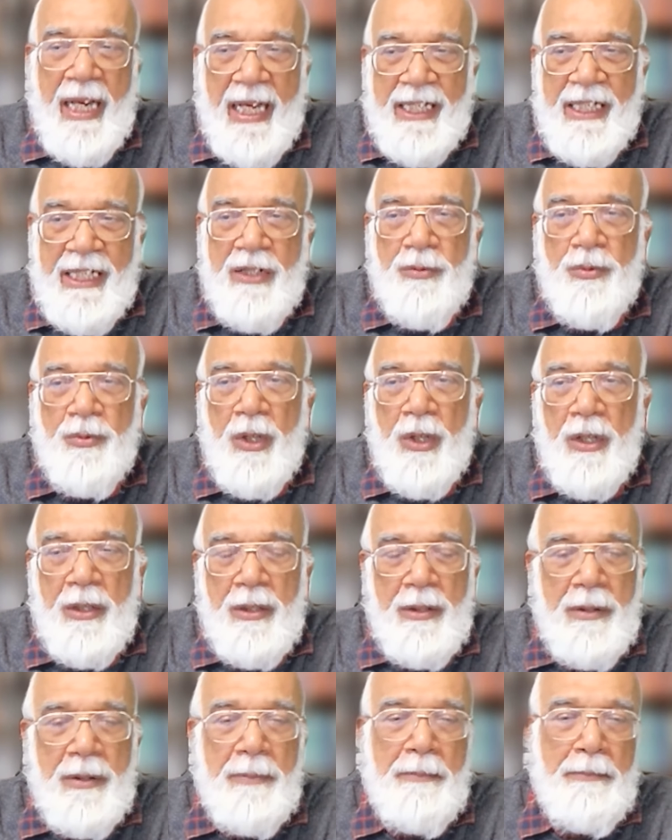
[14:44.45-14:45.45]

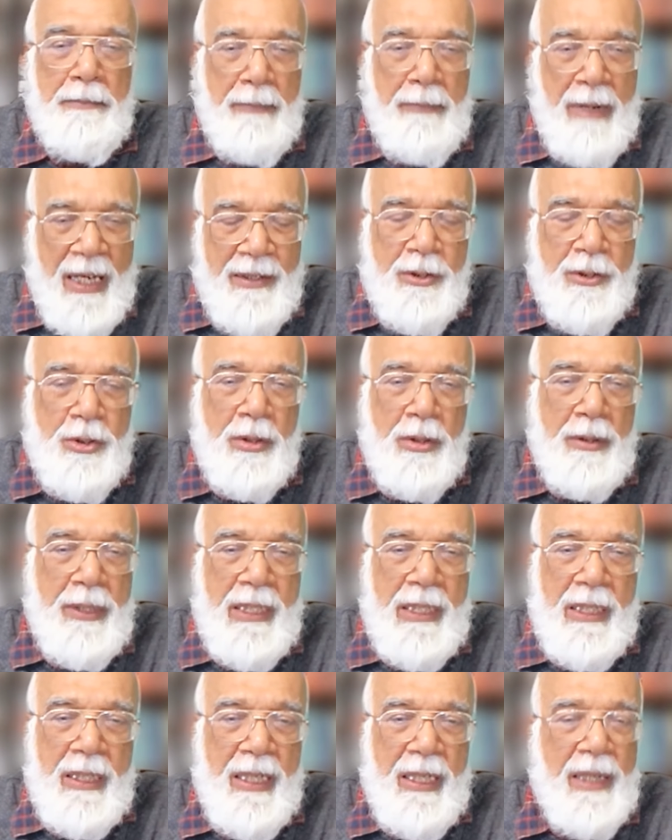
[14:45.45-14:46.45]
Anywhere,
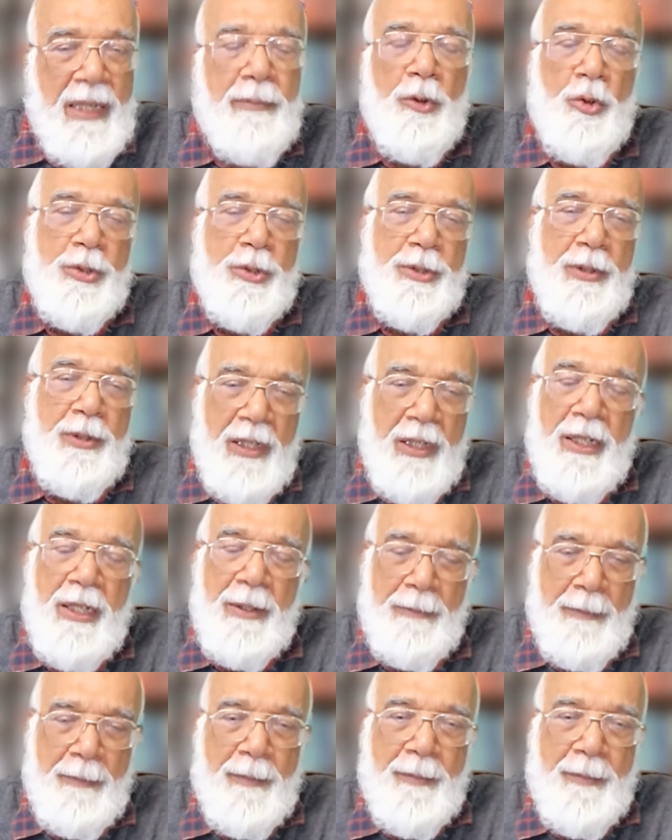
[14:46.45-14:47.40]
Mentally, Emotionally.